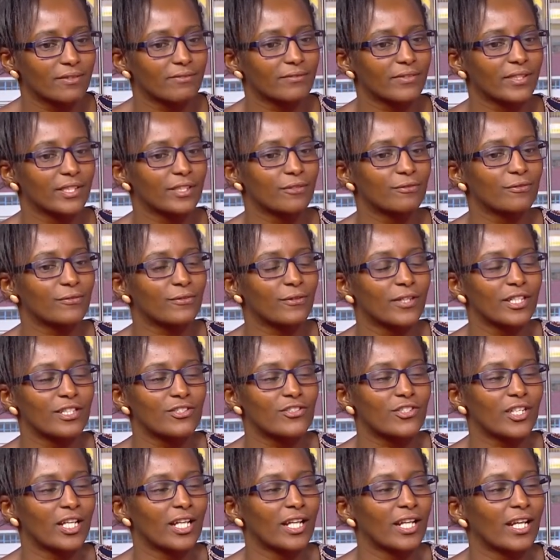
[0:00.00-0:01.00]
very
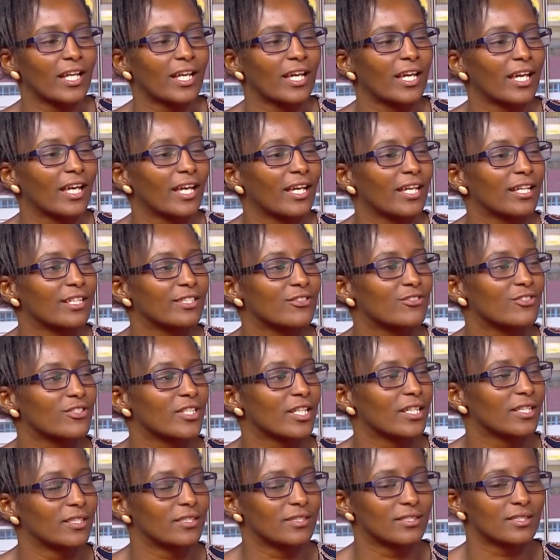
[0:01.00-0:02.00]
fragile age,
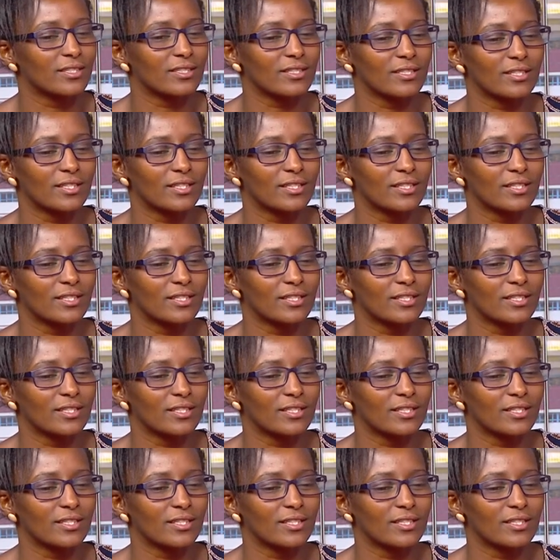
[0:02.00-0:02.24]
and